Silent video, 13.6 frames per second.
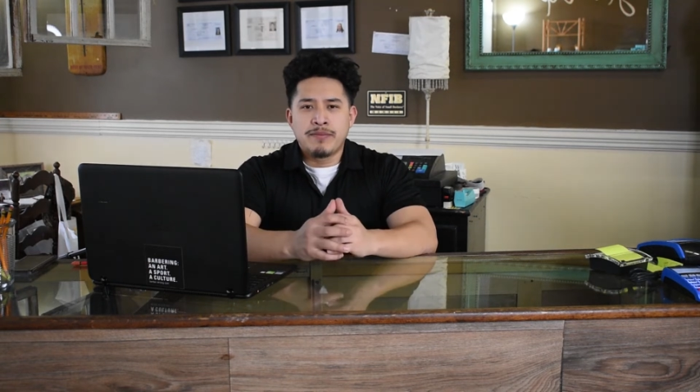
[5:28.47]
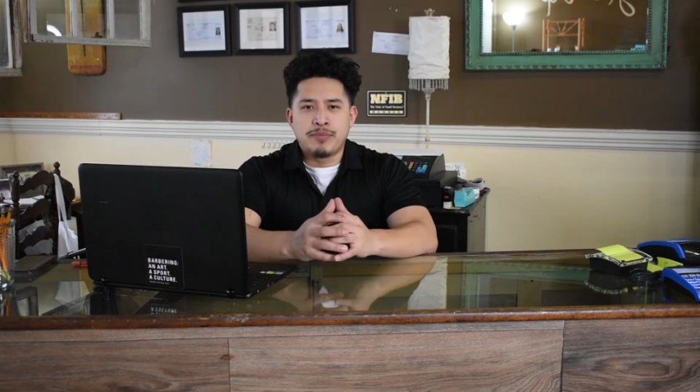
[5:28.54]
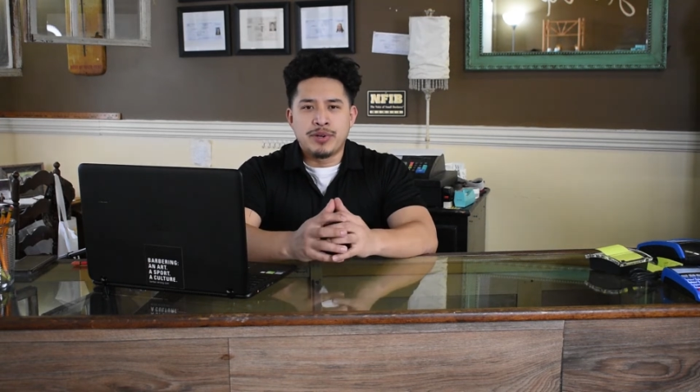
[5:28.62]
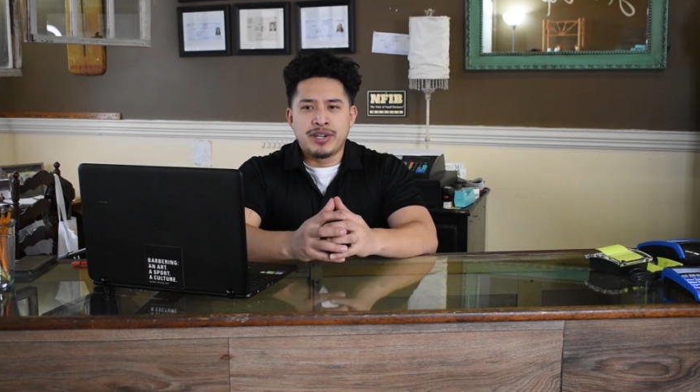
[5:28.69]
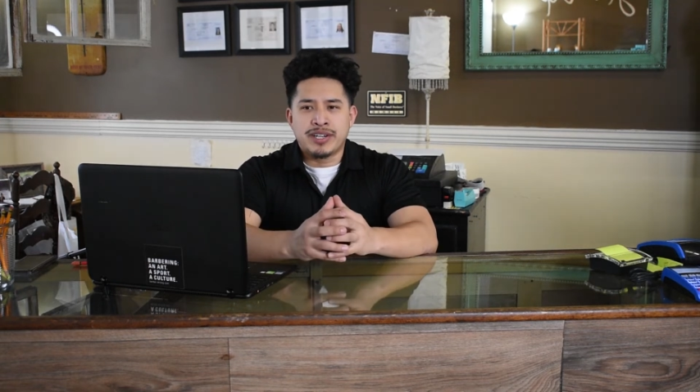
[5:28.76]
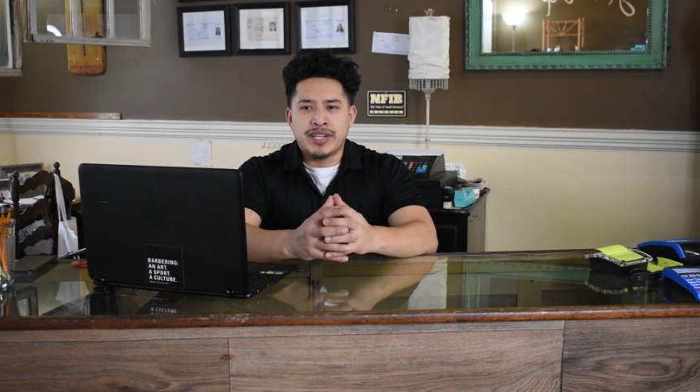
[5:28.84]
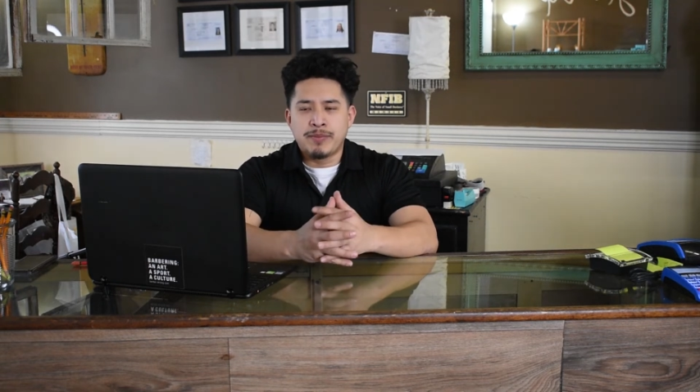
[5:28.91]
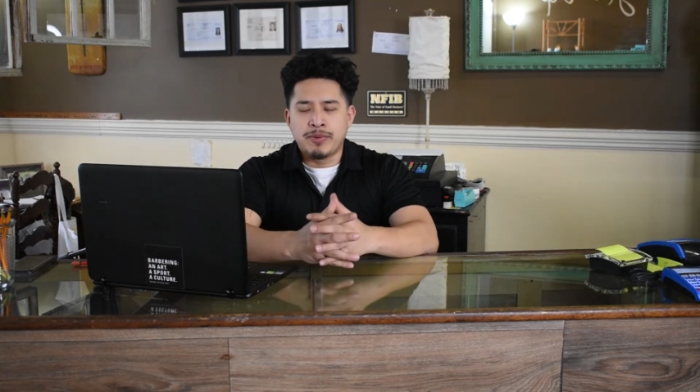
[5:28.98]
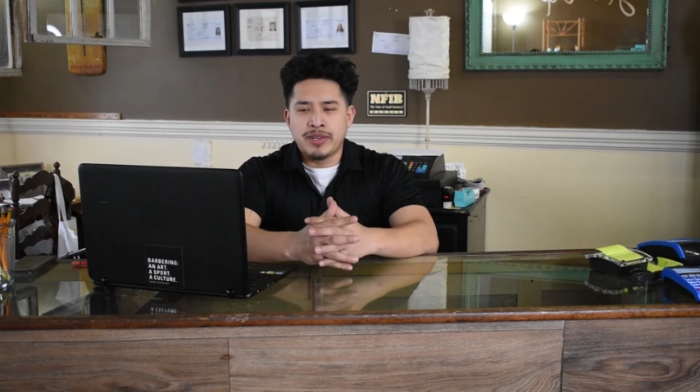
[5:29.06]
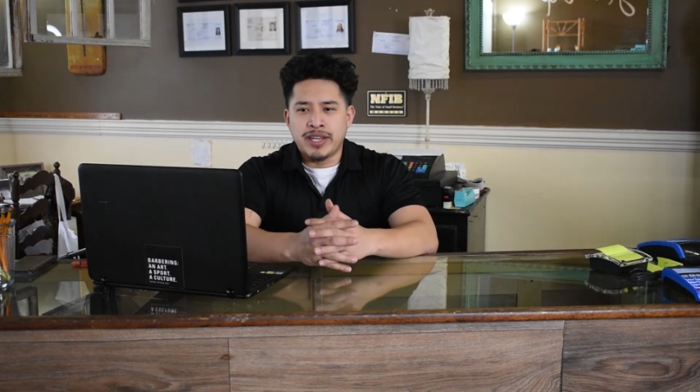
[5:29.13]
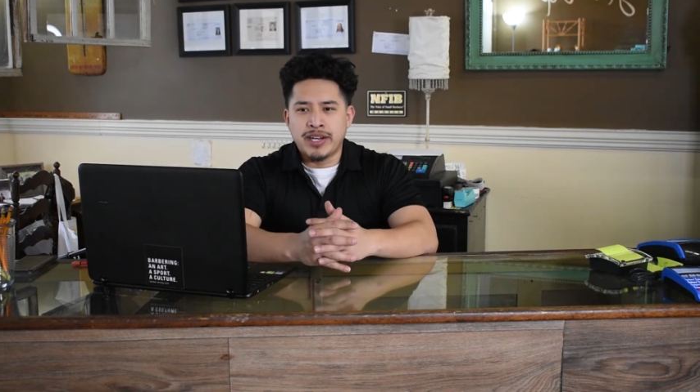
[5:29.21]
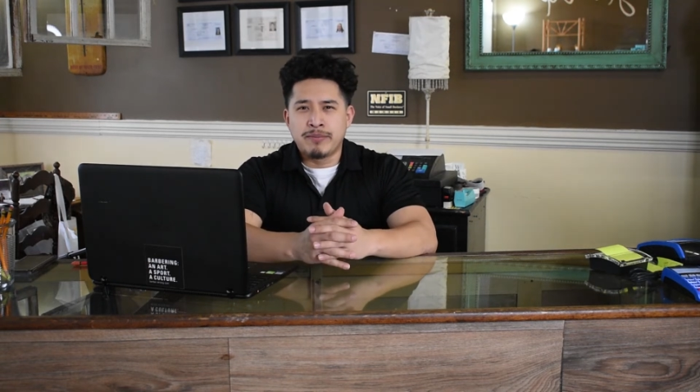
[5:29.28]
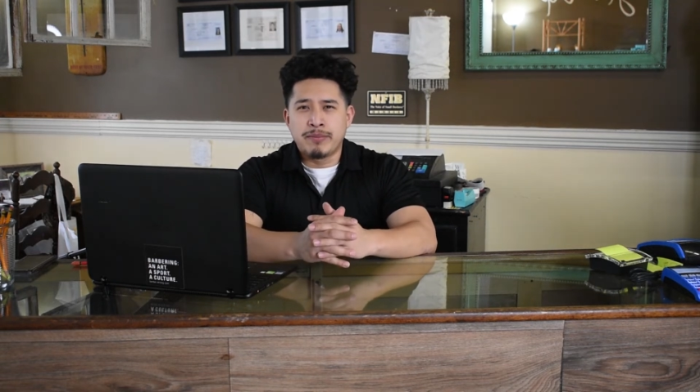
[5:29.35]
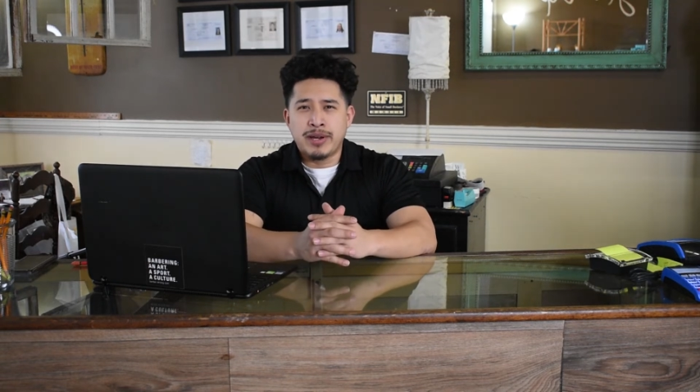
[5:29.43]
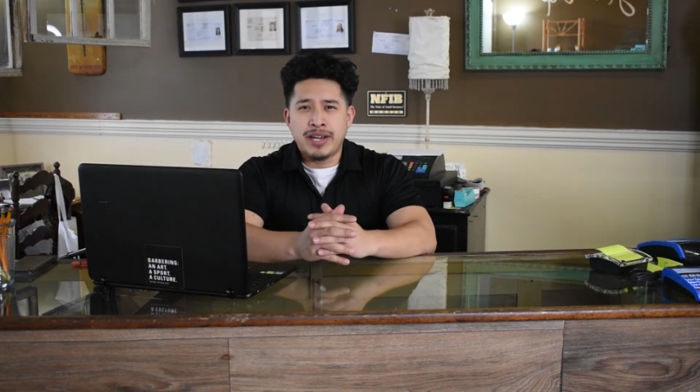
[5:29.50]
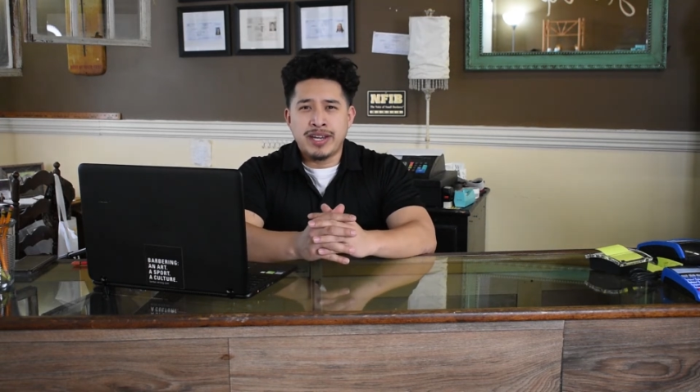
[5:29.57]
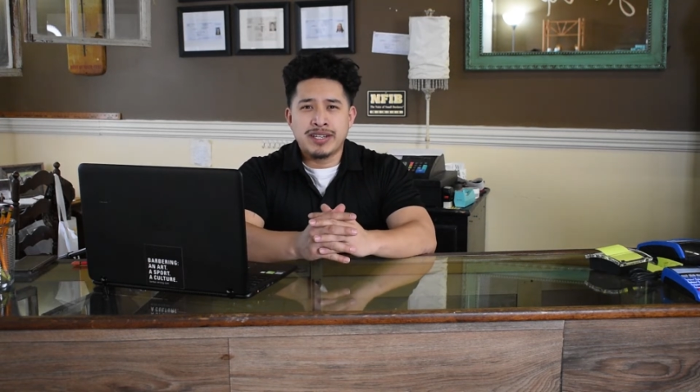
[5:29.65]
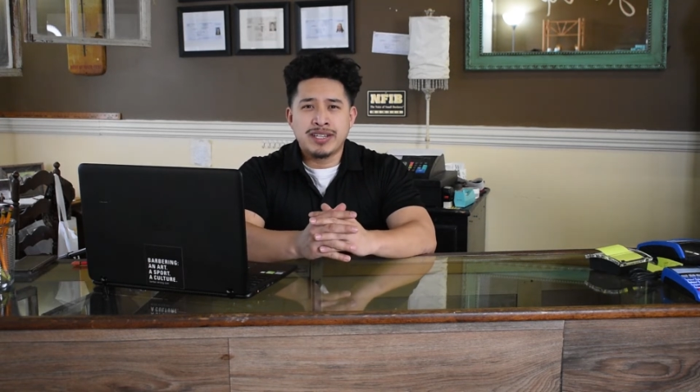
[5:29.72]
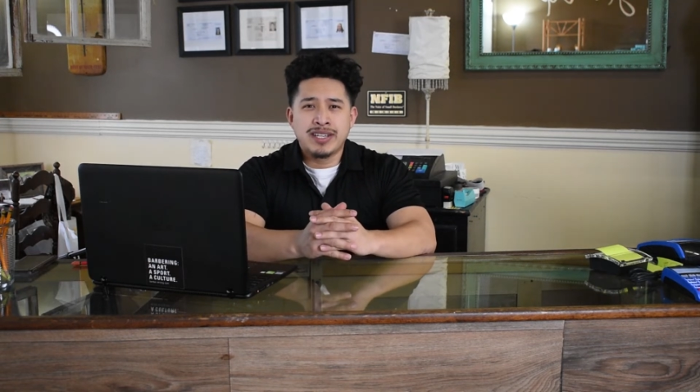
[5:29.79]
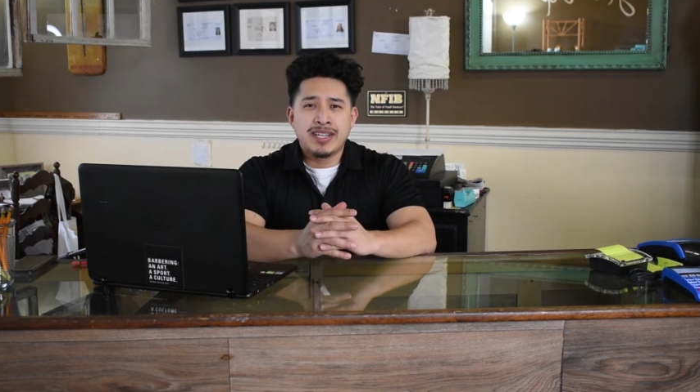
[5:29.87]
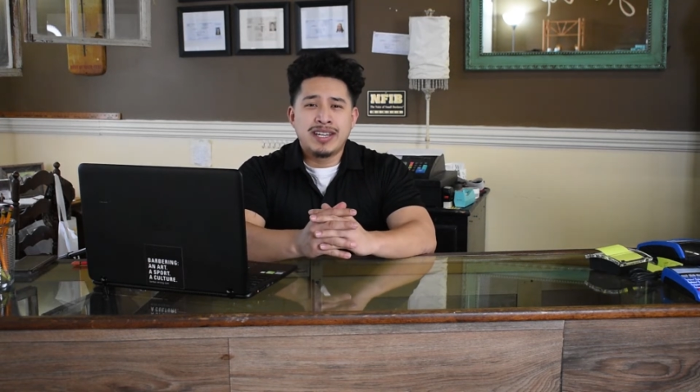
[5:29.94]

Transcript: but keeping that in mind,